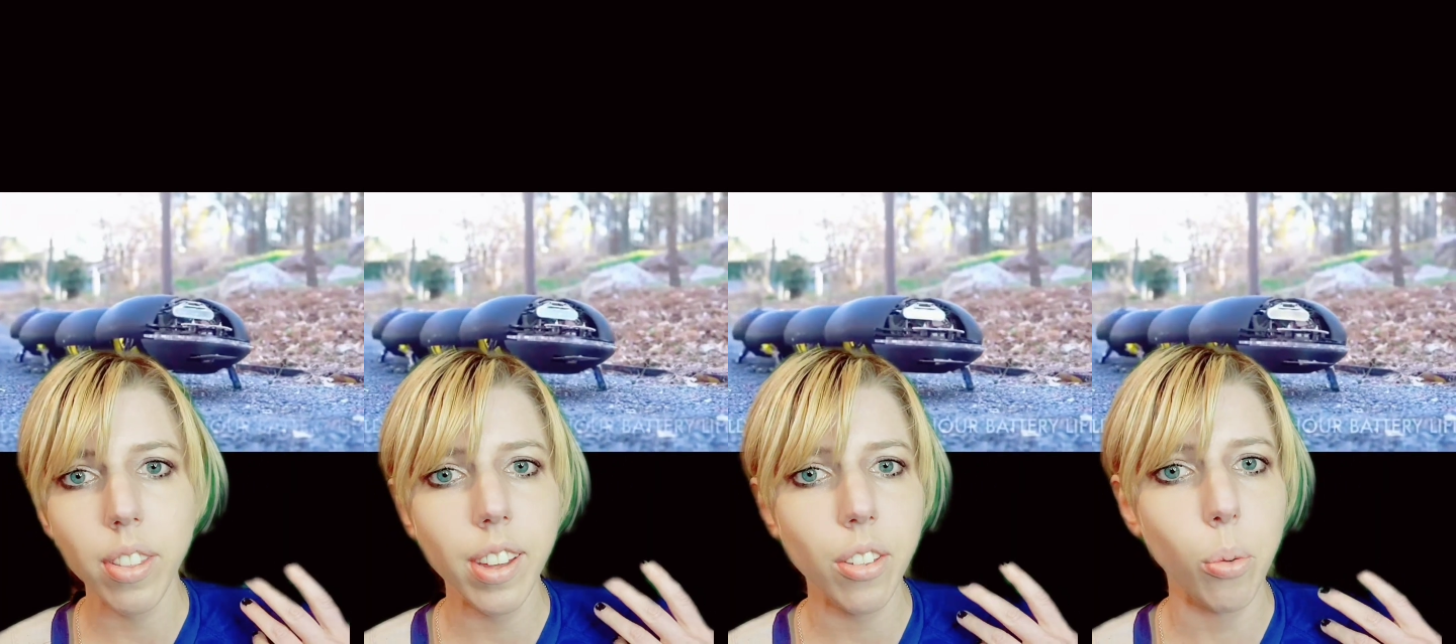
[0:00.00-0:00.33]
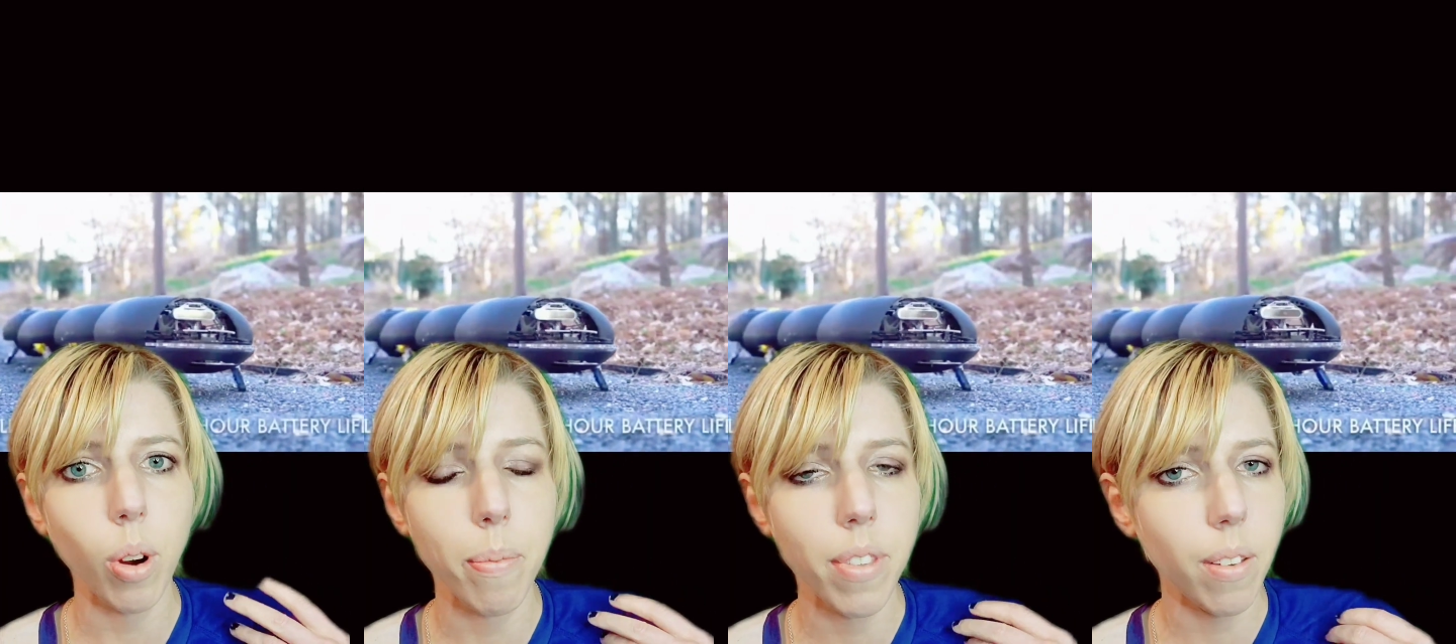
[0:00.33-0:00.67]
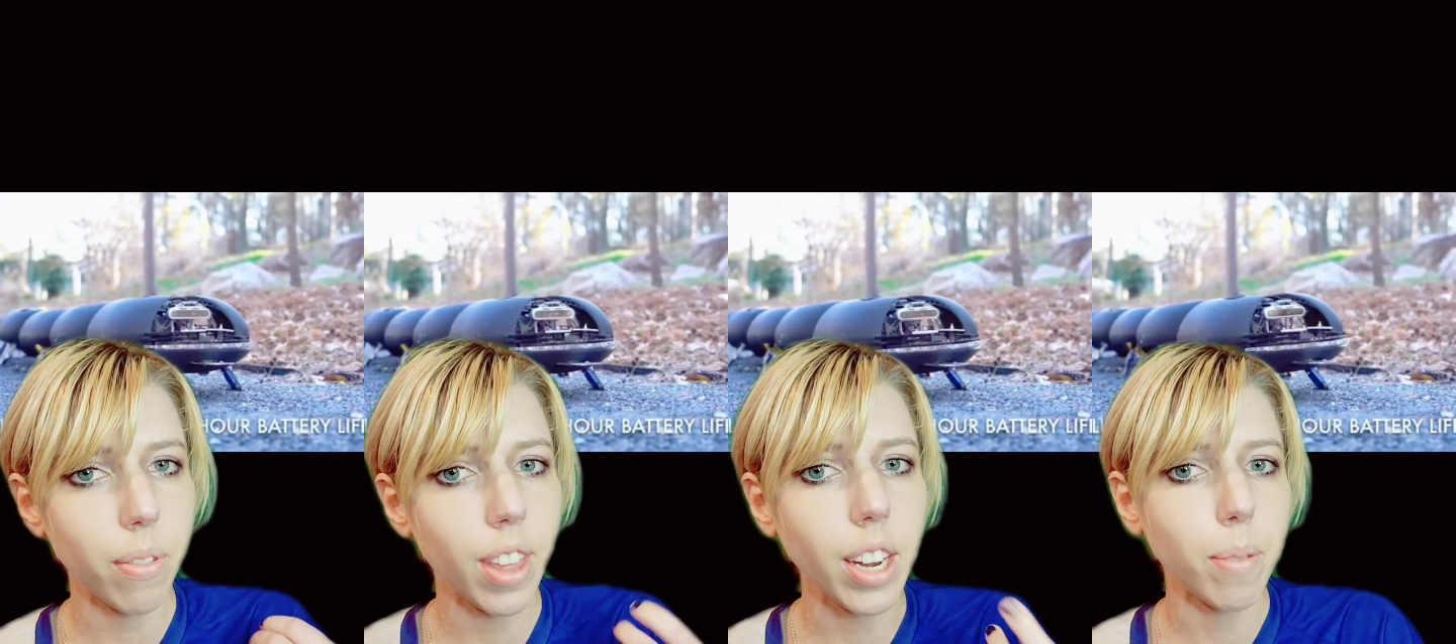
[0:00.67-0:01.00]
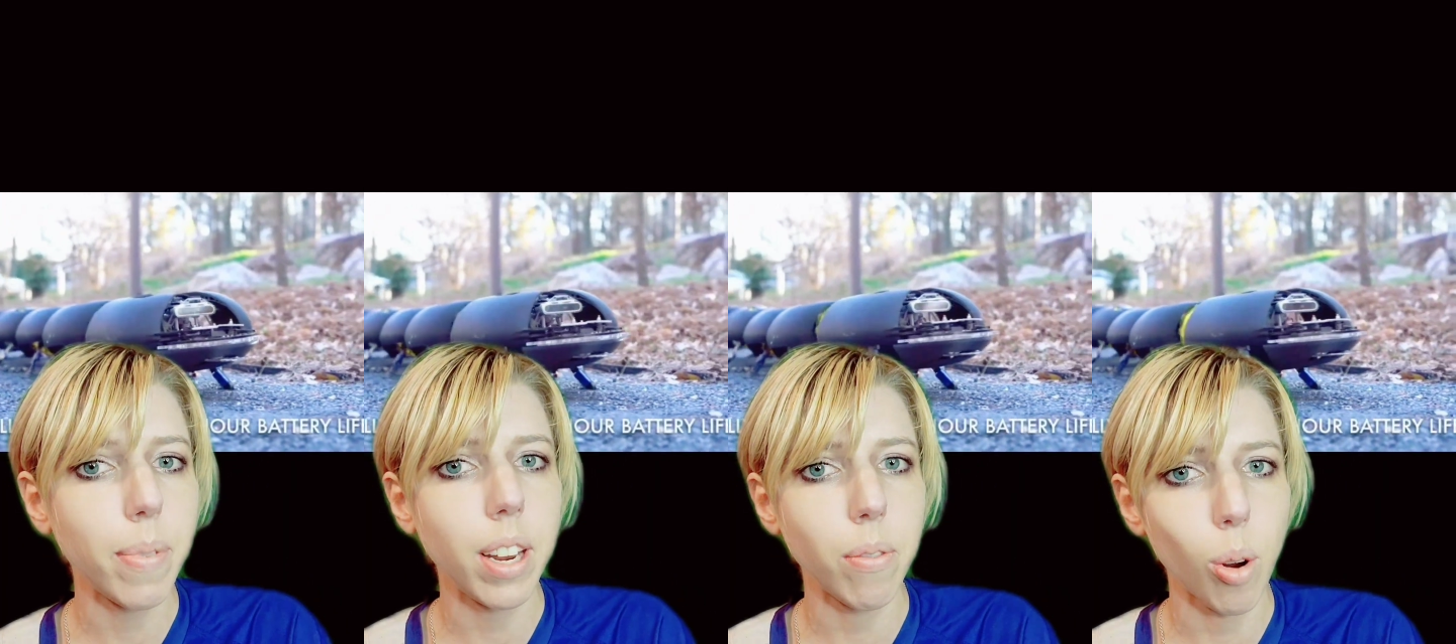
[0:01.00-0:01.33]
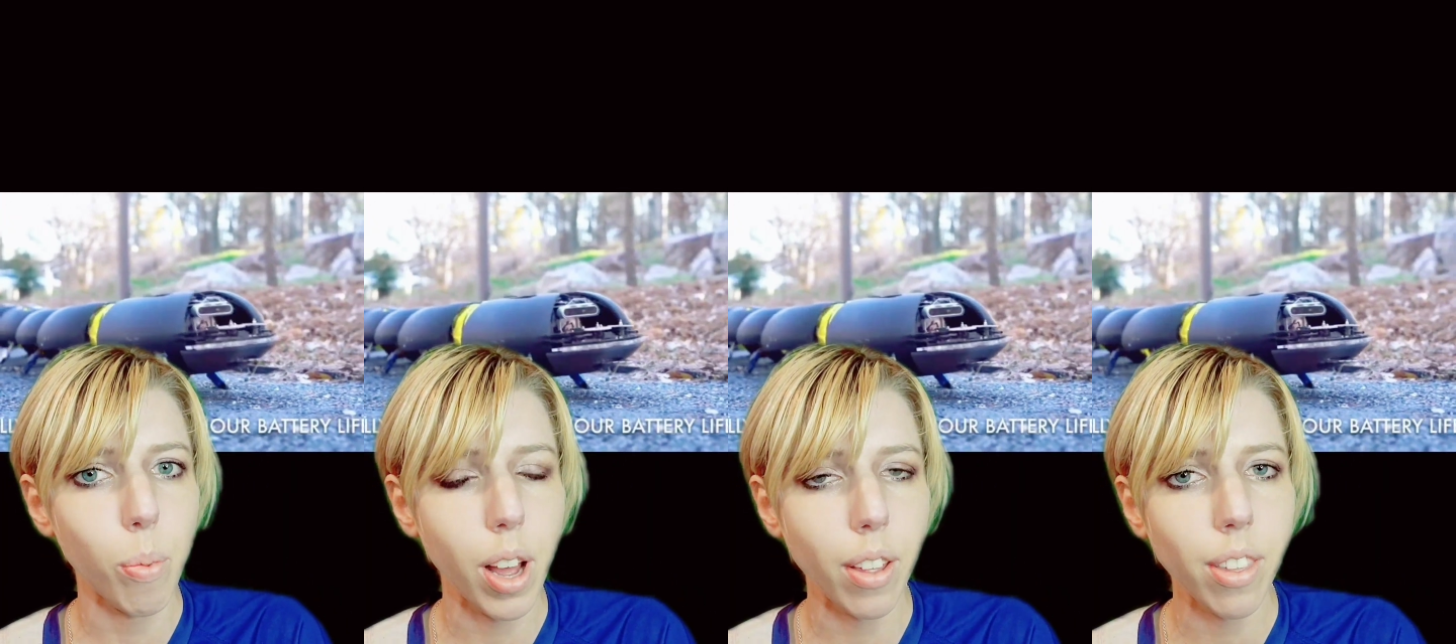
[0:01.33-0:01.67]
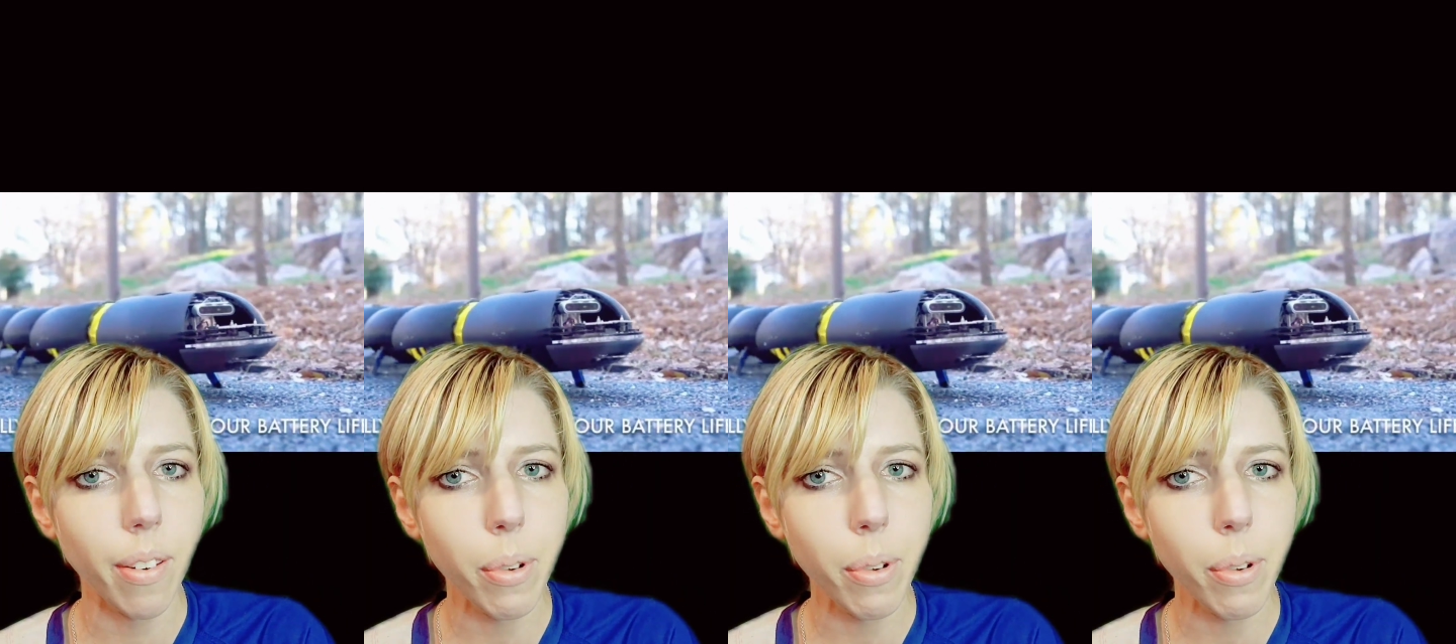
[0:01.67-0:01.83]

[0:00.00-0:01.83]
the swarms of centipede robots,